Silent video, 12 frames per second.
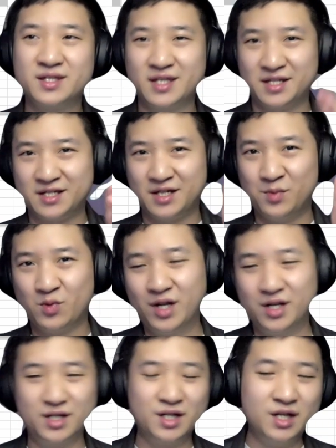That's number
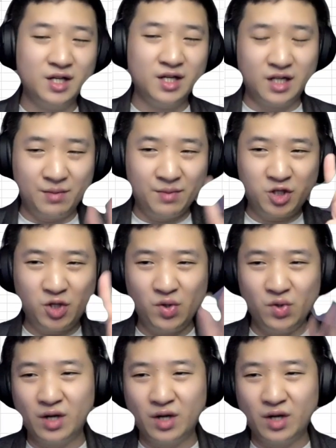1. Number 2,